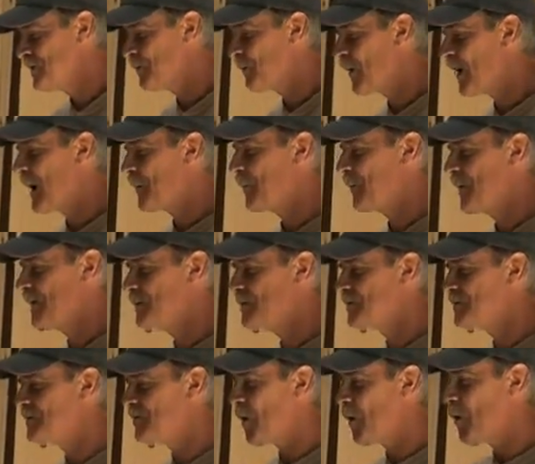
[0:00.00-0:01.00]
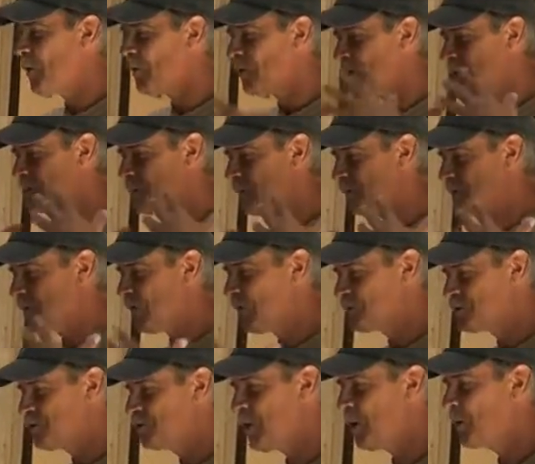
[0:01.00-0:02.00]
the property, it was
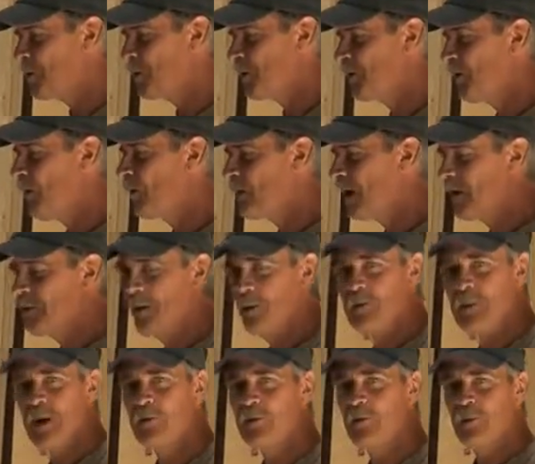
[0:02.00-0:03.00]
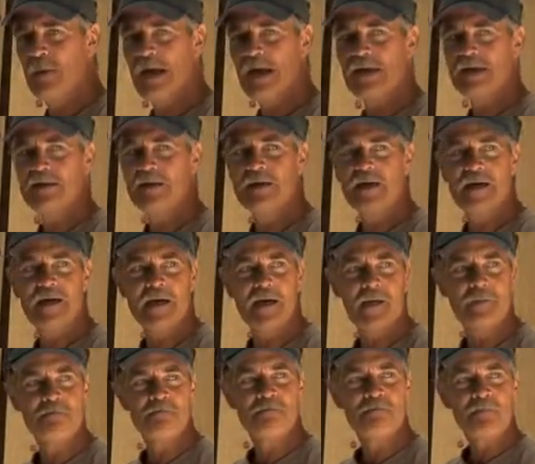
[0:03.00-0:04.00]
so choked with oak. I remember my
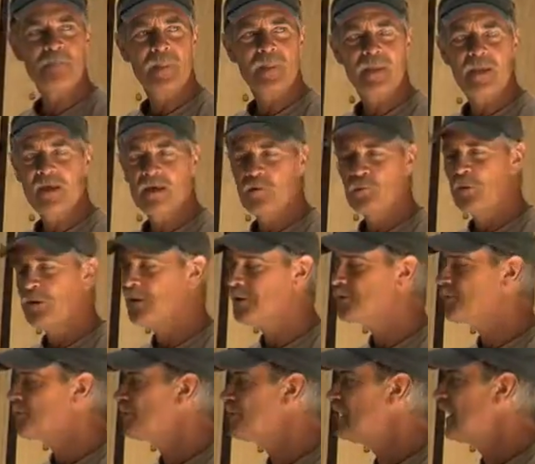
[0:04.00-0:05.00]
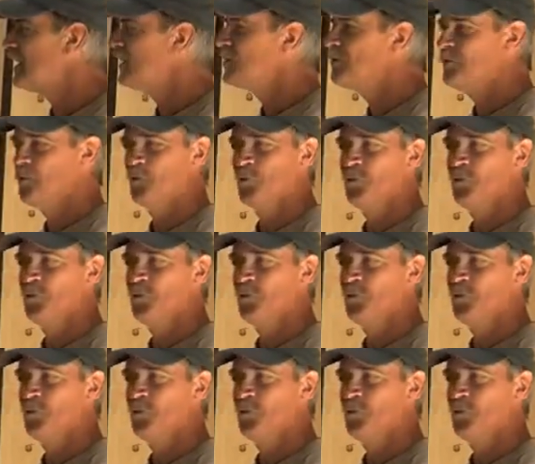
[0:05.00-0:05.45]
realtor saying, "You